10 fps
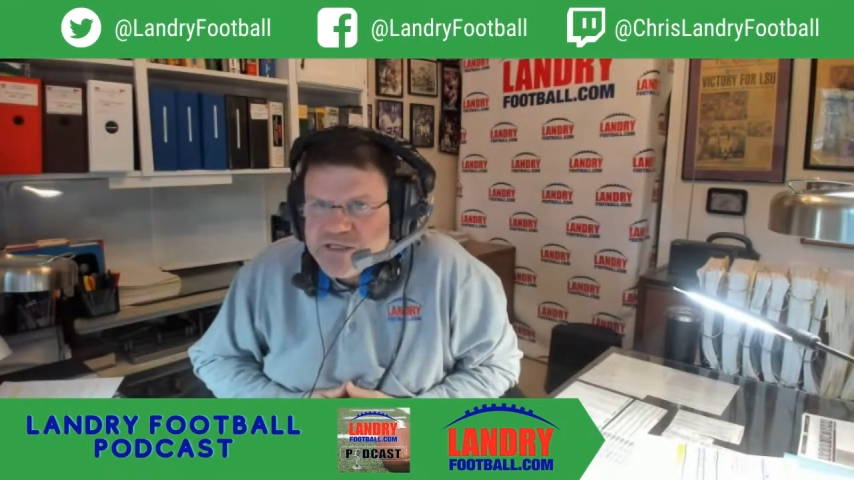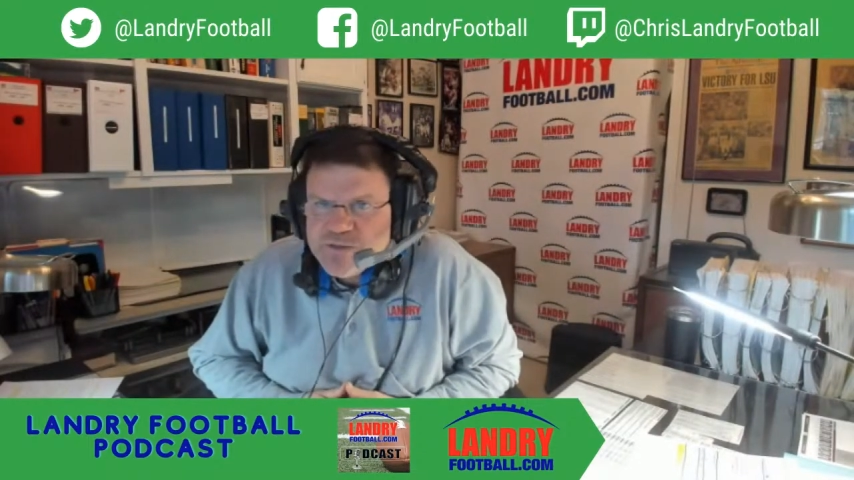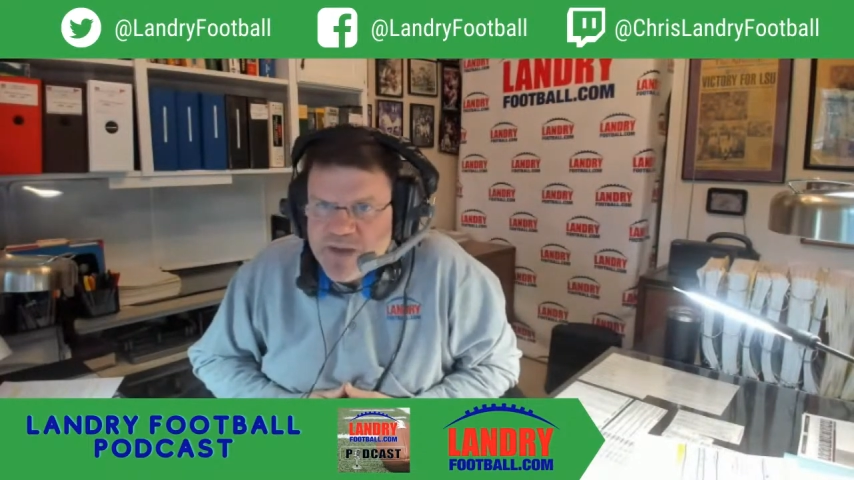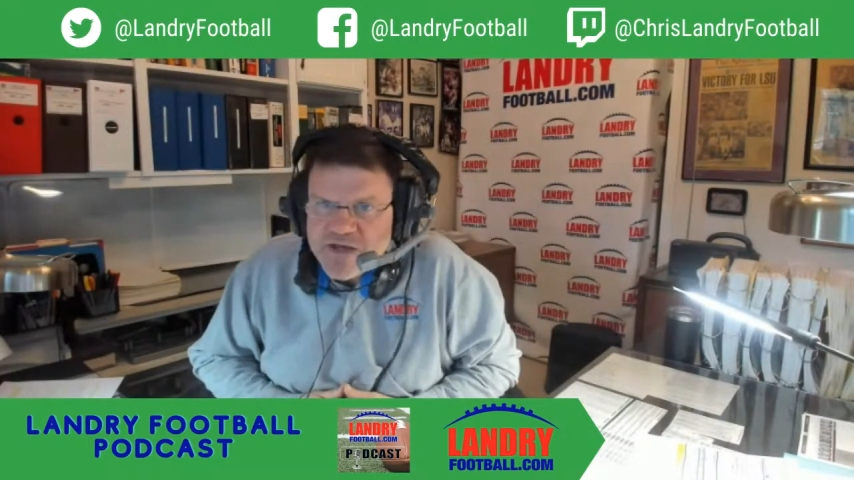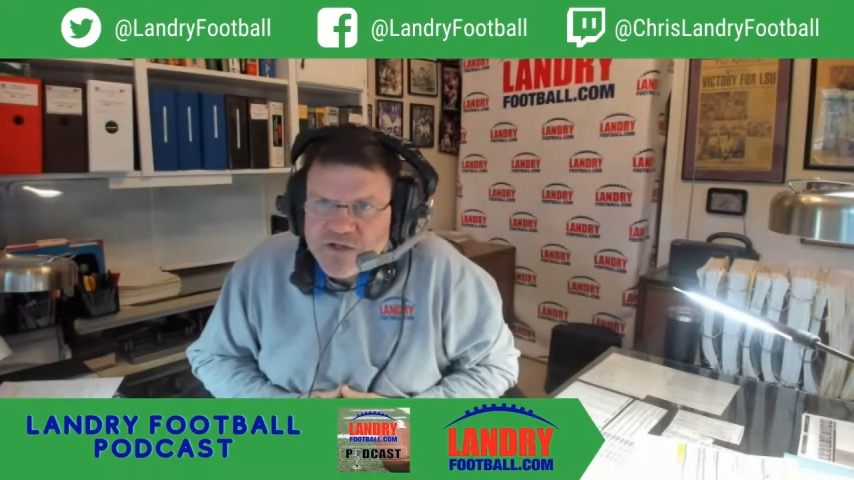
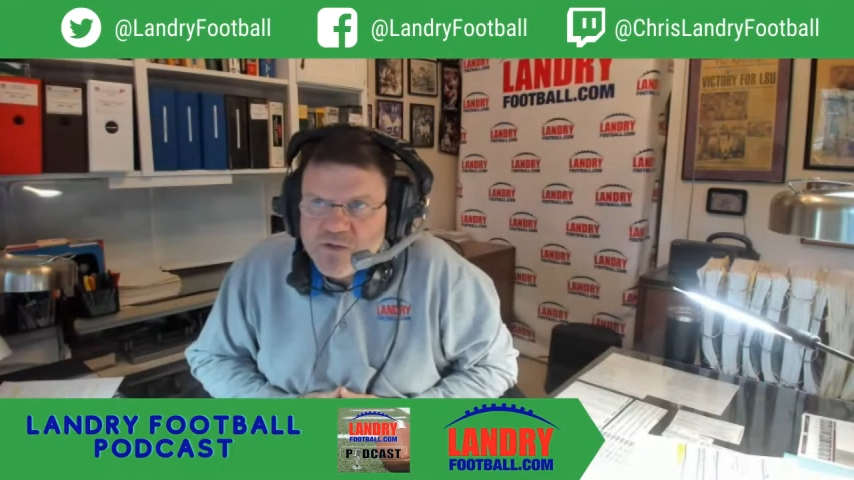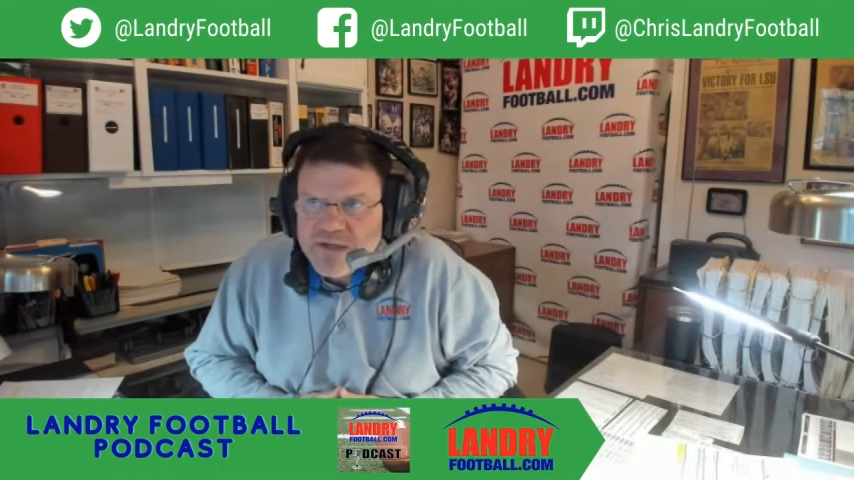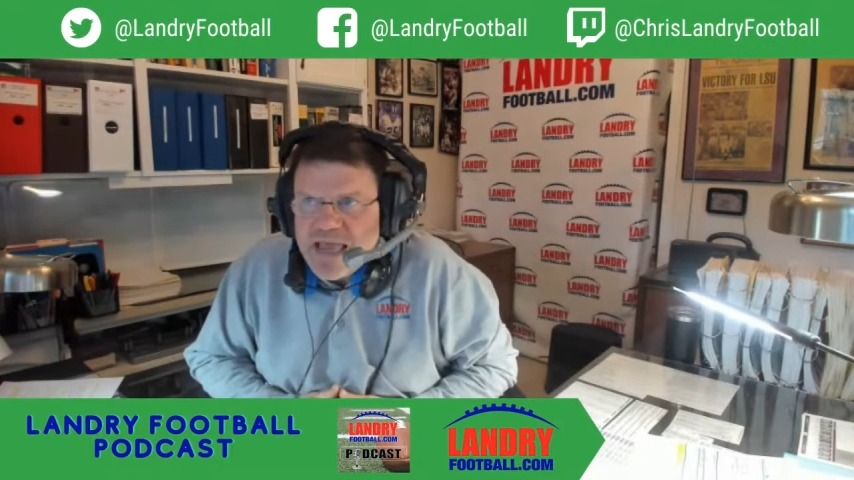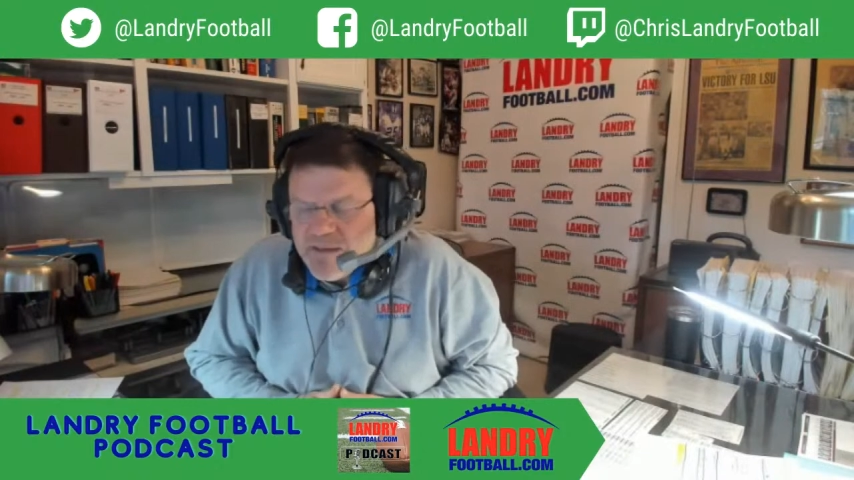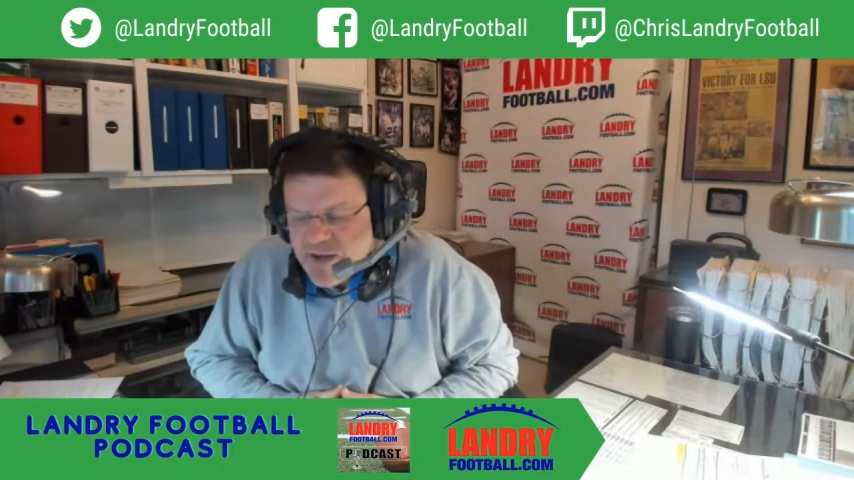special
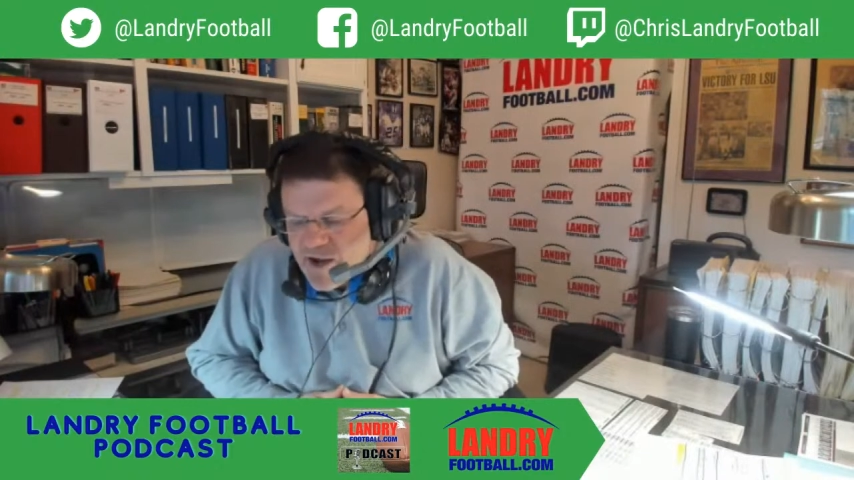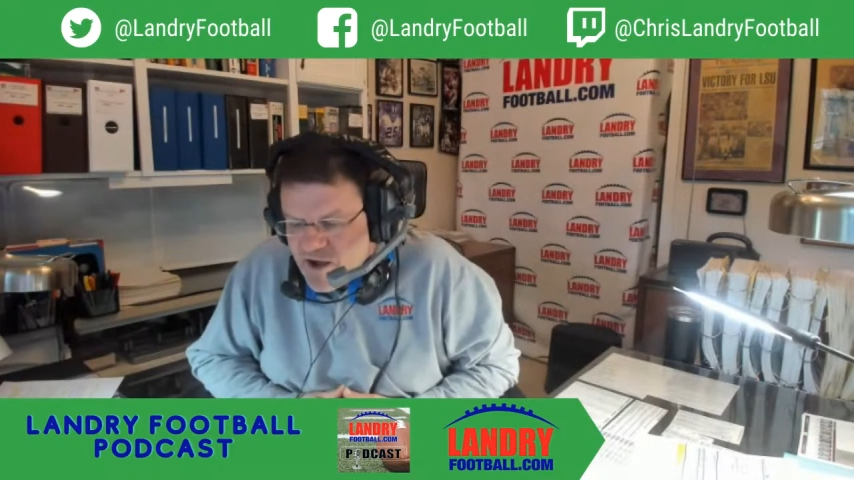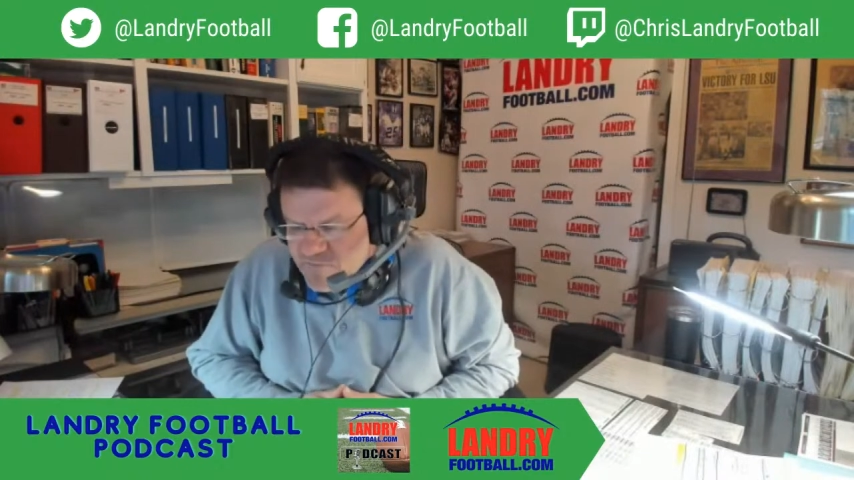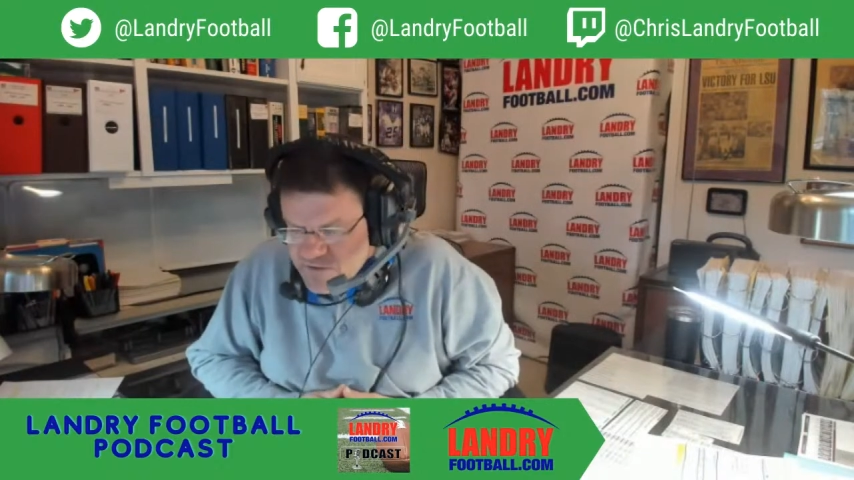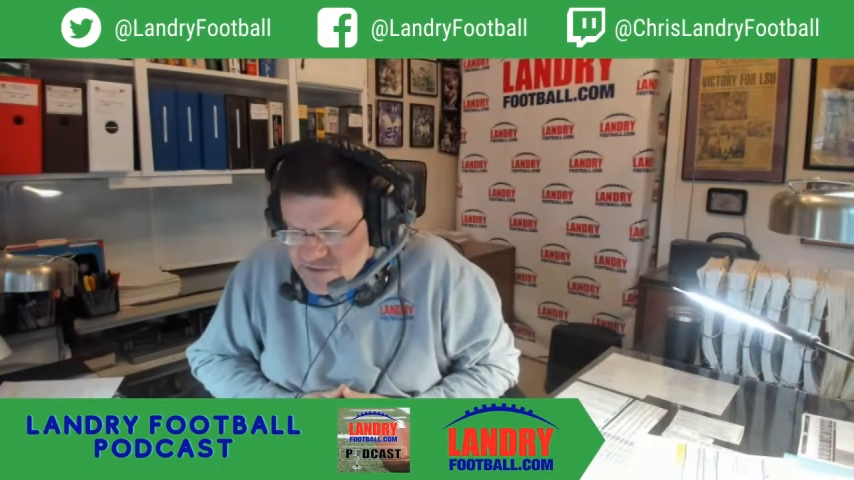gaming
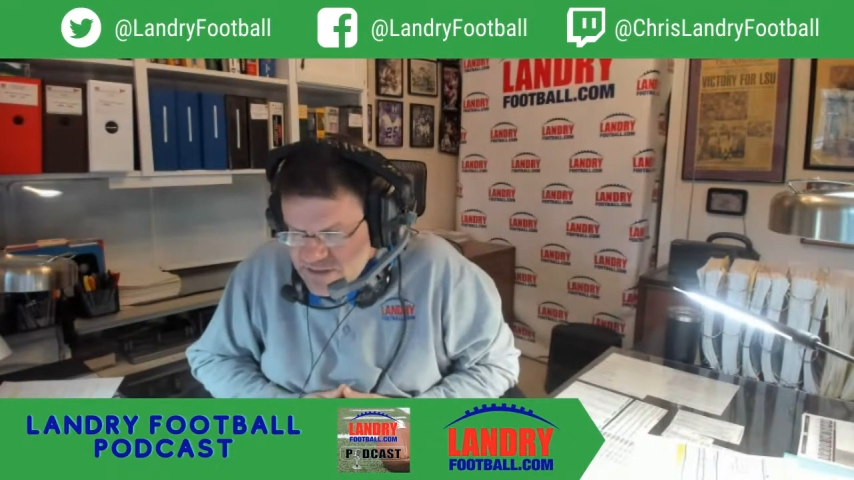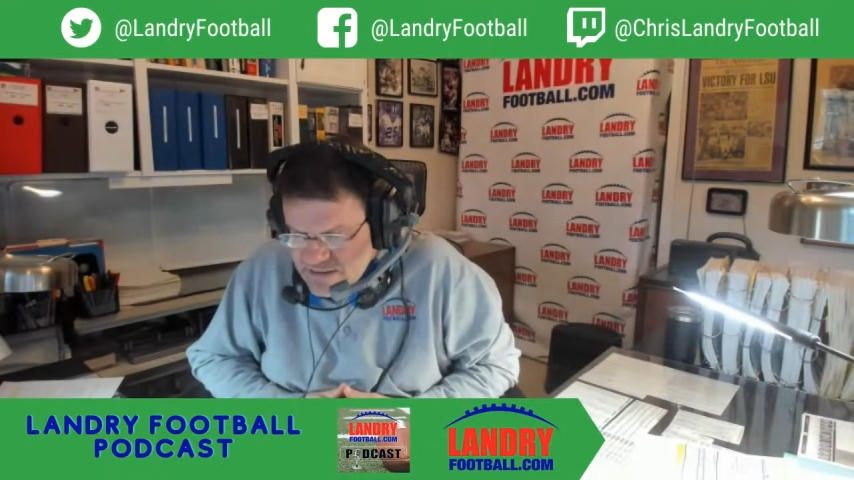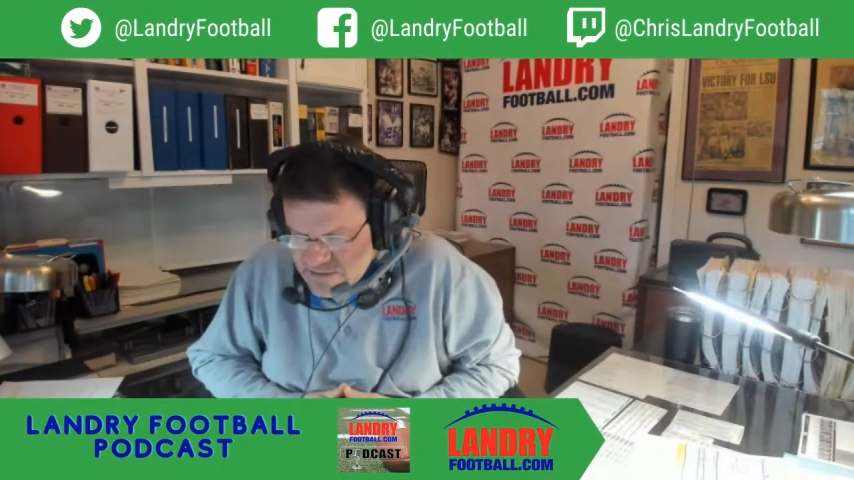offers